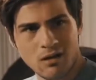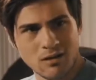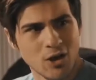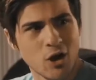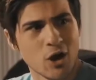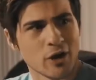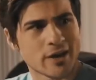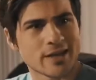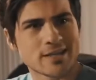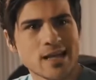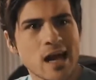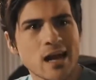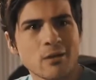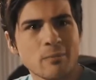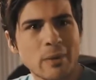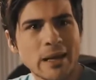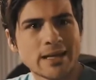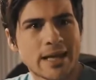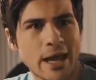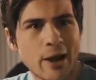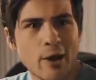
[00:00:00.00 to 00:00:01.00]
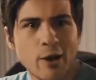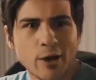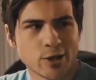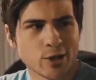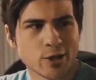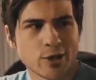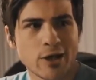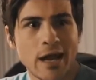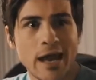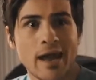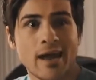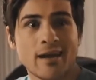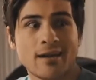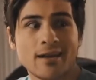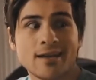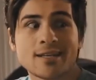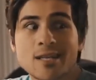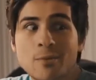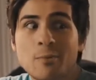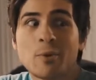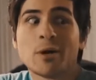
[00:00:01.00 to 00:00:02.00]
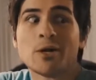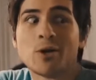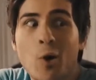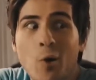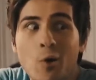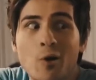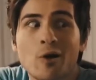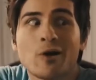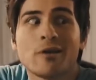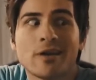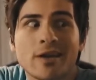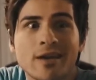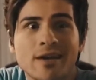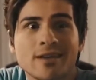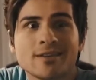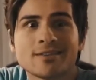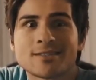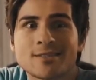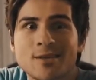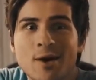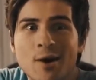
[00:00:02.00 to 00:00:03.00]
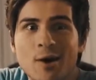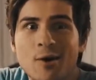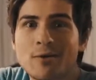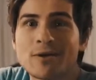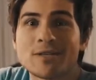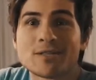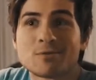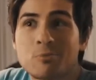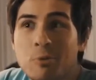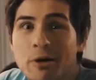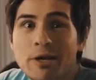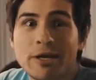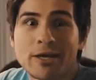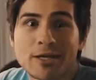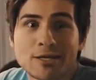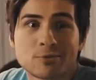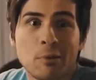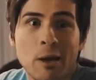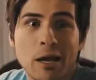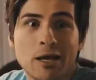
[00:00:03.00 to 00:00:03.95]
Because he doesn't even order anything online. He just goes to IKEA.